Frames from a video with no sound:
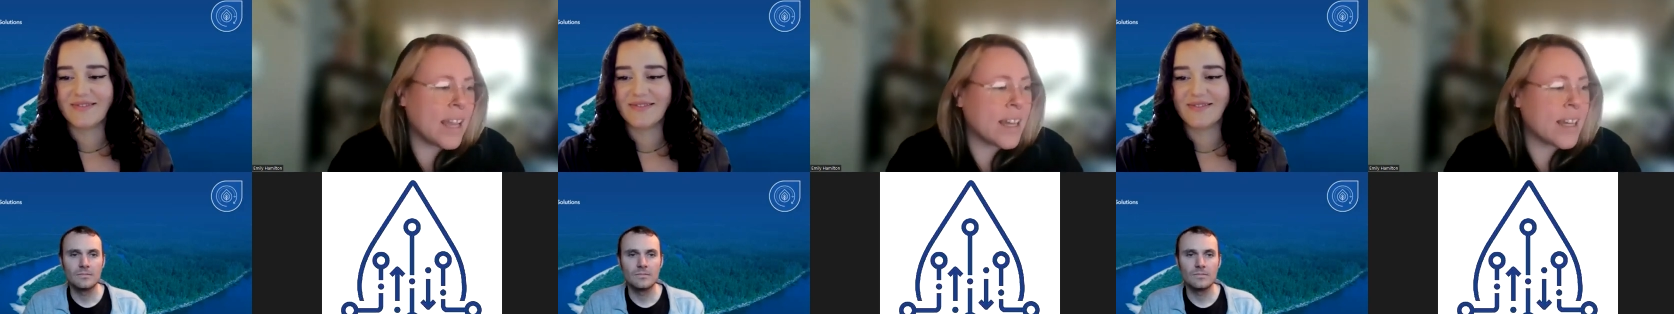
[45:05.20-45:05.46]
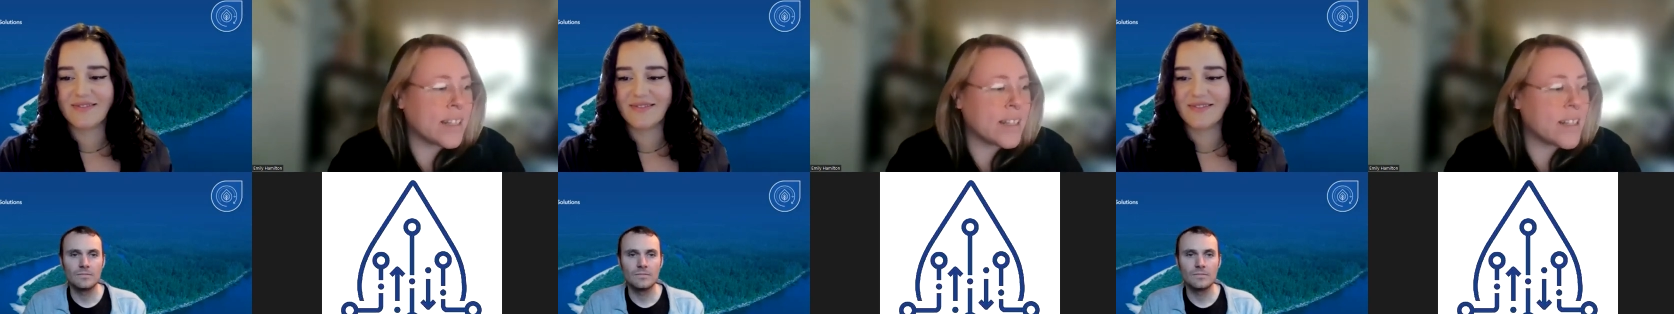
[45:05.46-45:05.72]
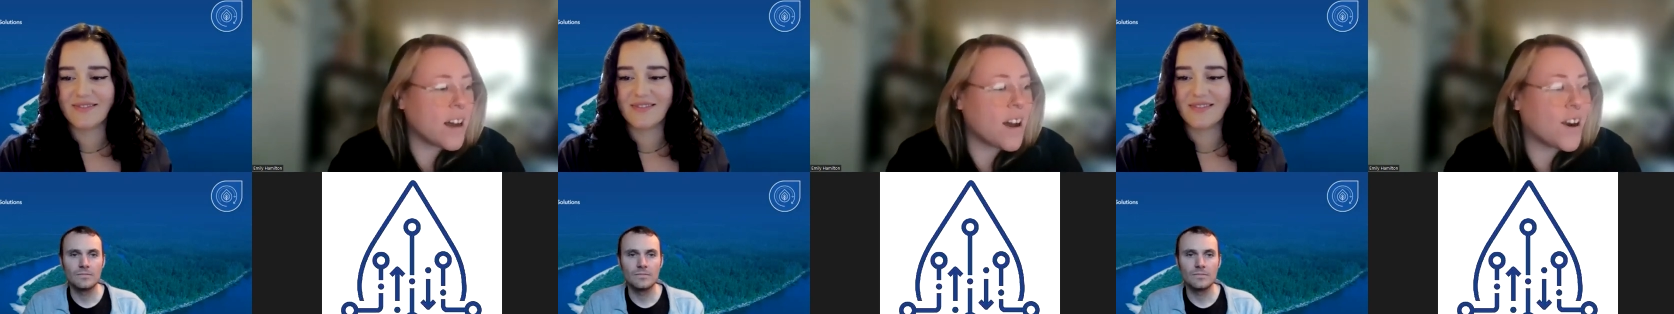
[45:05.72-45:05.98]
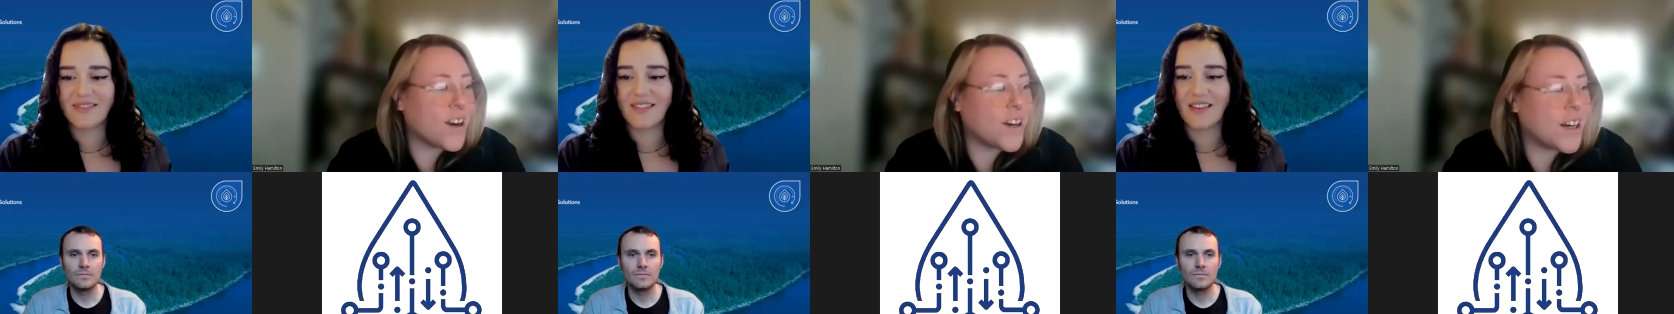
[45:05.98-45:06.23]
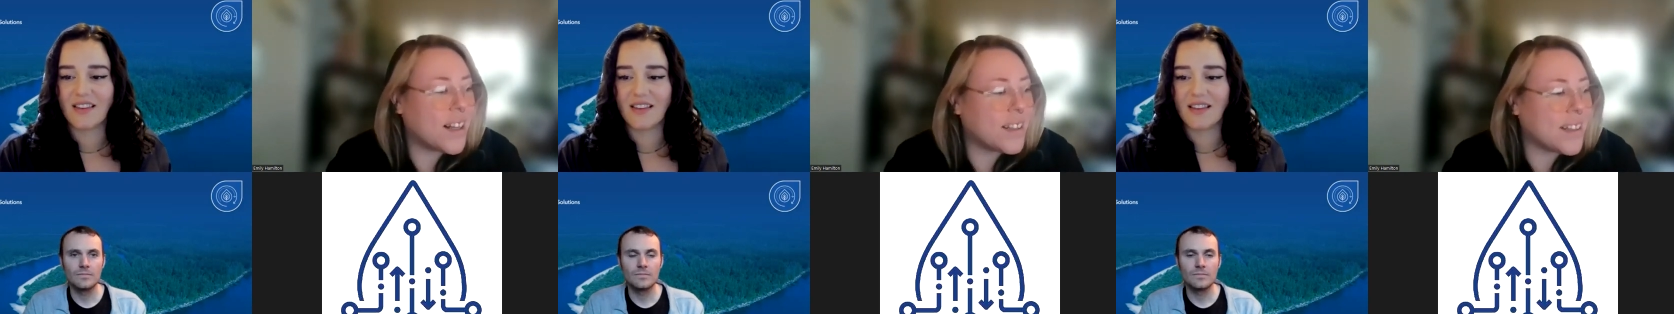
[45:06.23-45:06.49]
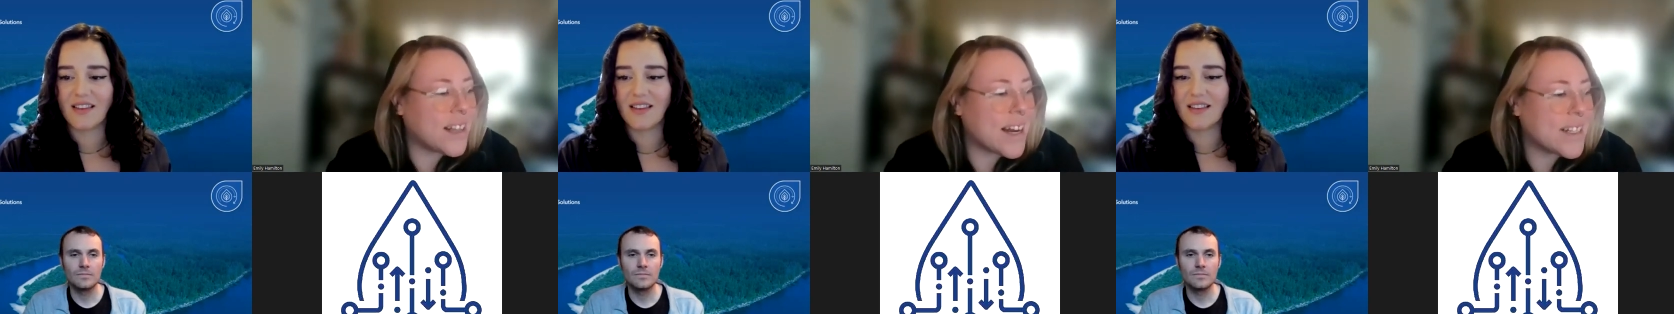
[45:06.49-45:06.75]
Speaker 1: And our
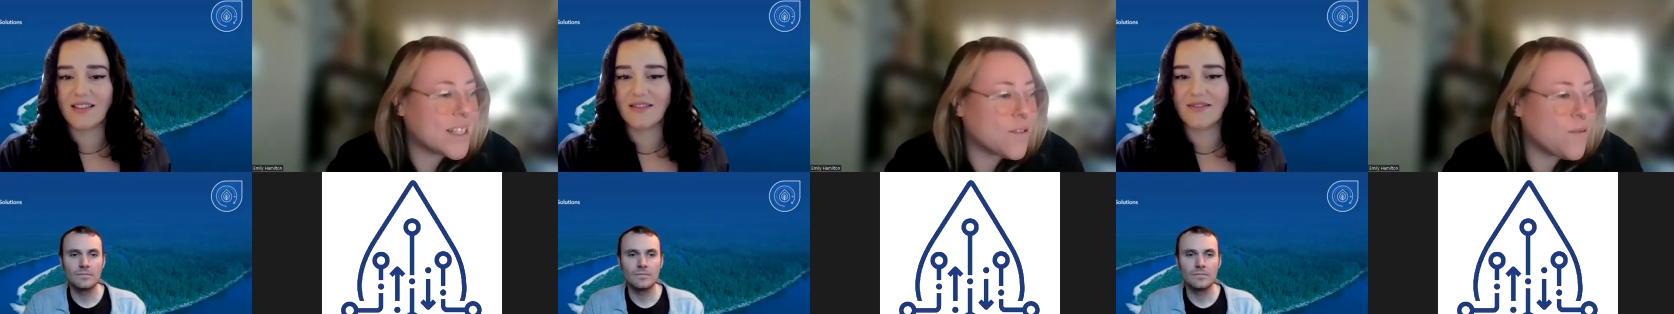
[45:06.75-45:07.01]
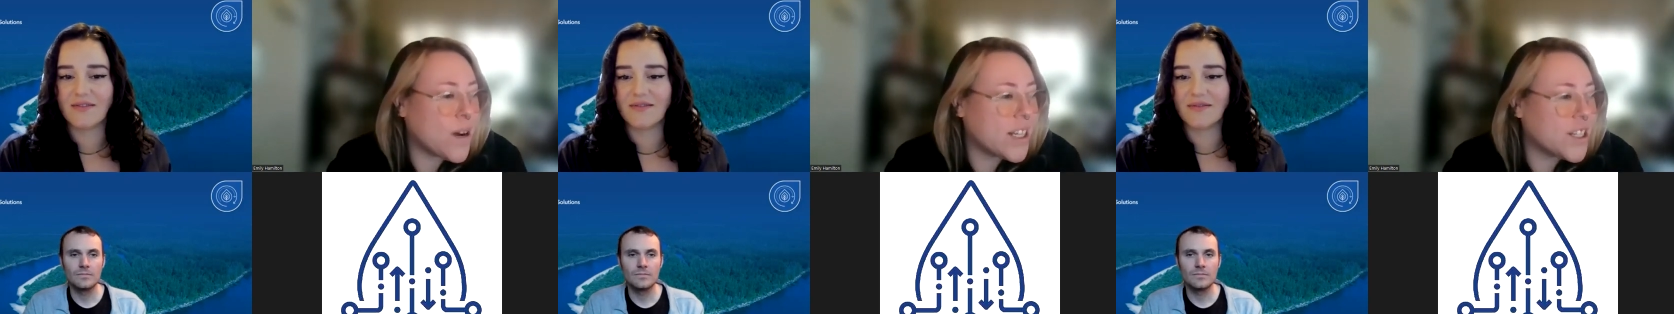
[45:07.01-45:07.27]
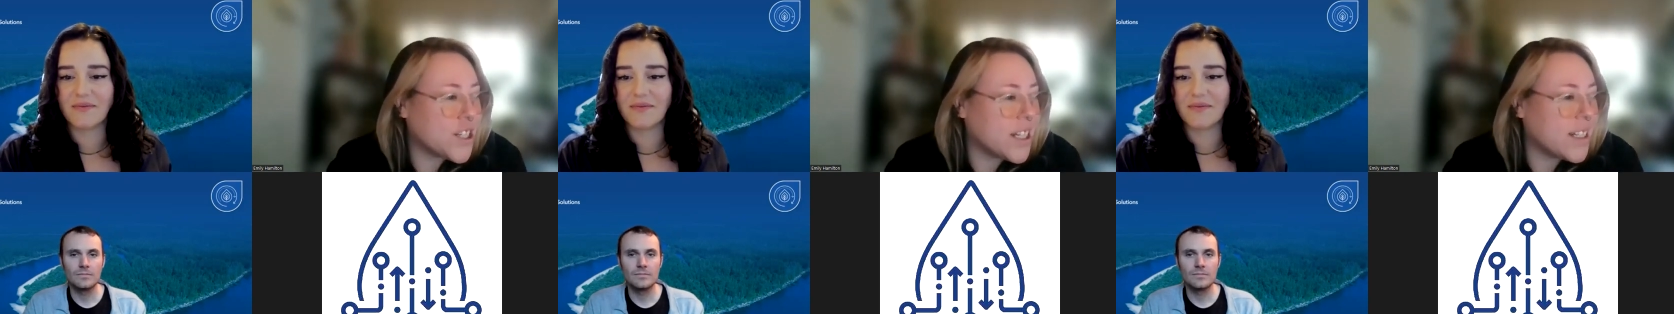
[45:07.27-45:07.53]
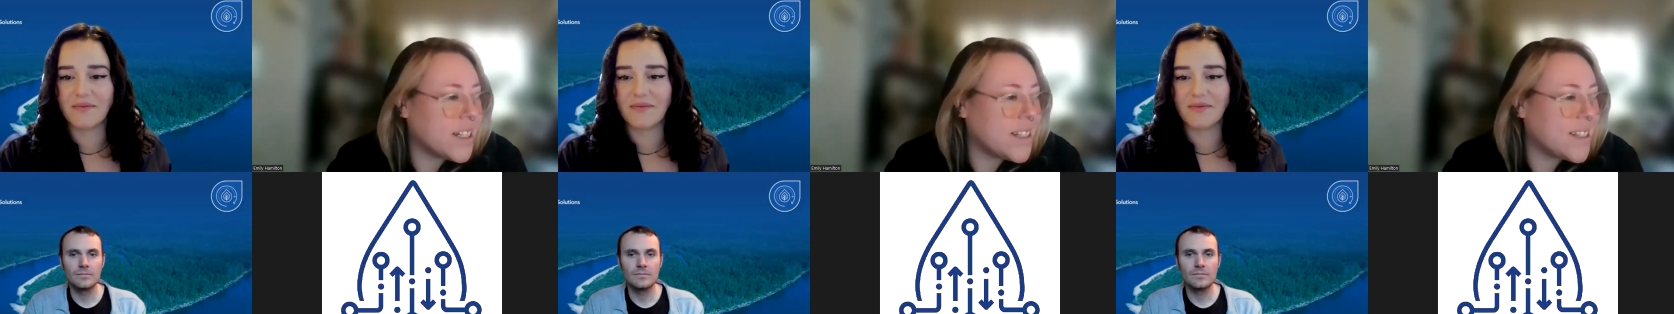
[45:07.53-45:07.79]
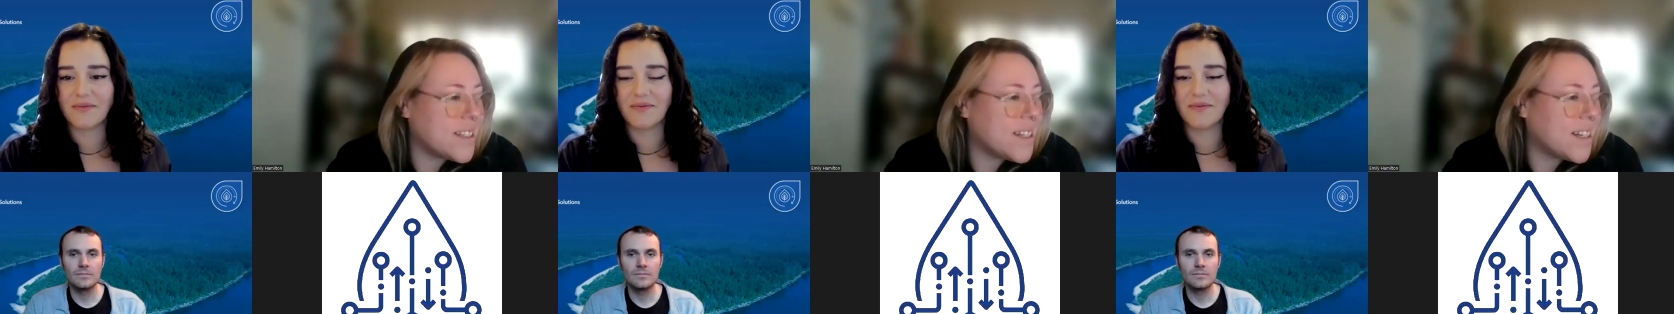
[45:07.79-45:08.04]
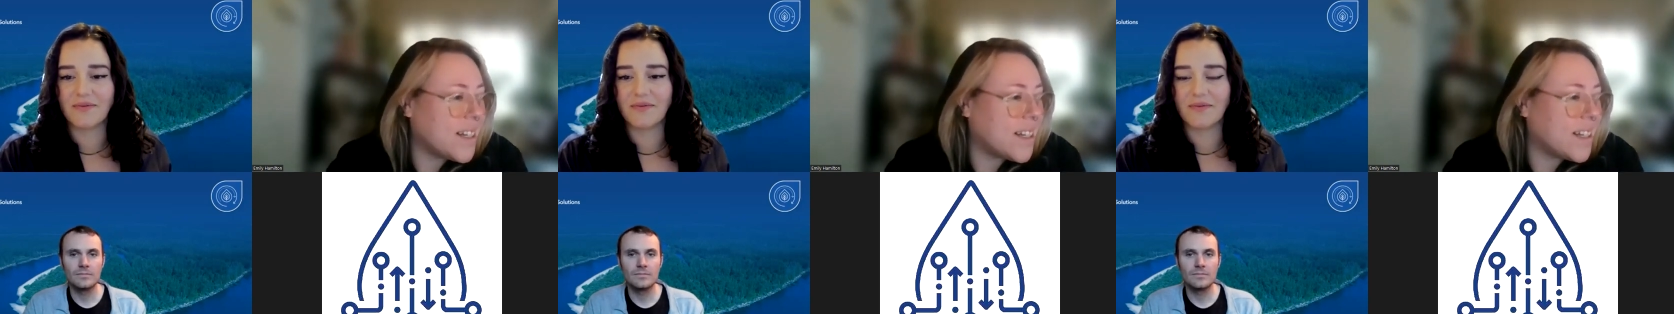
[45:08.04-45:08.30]
last
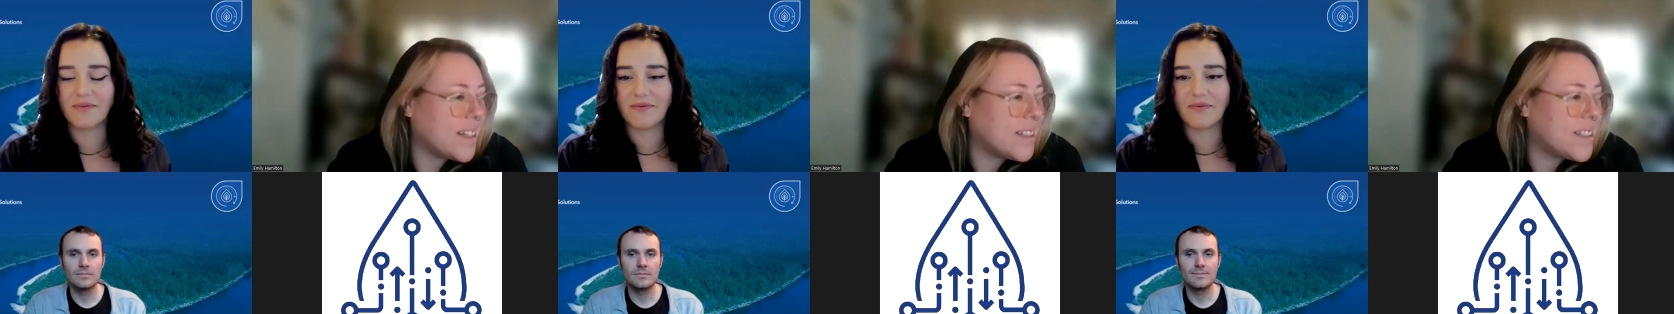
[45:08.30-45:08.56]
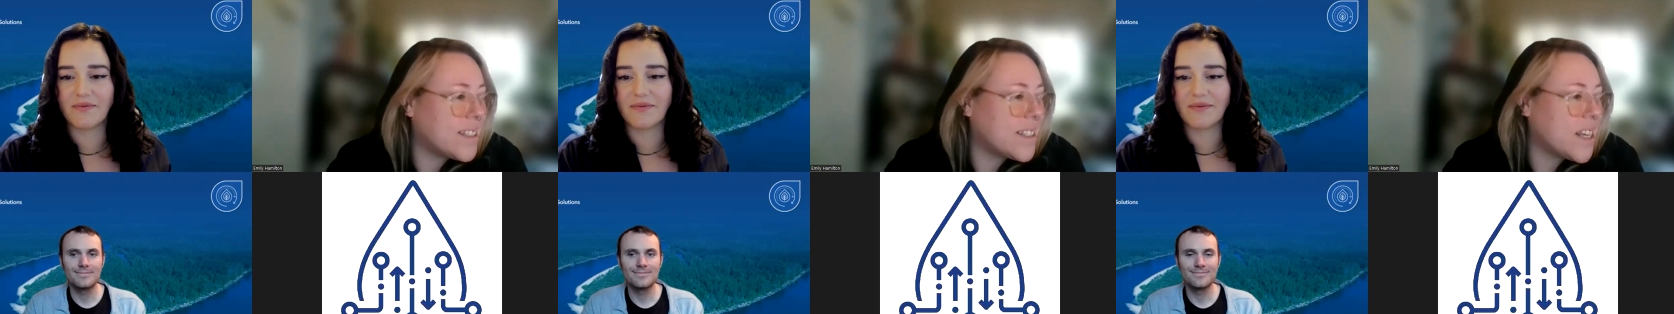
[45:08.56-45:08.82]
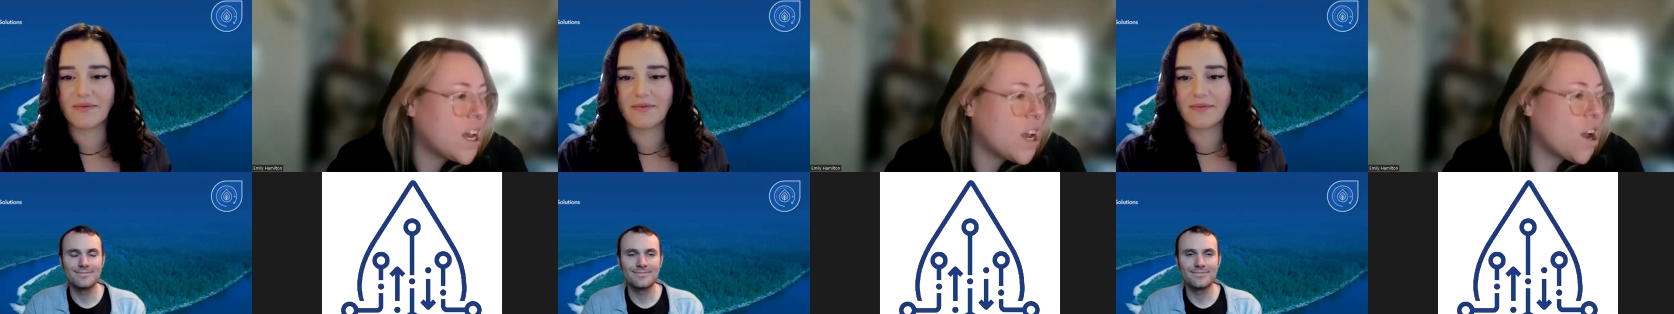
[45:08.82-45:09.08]
question is,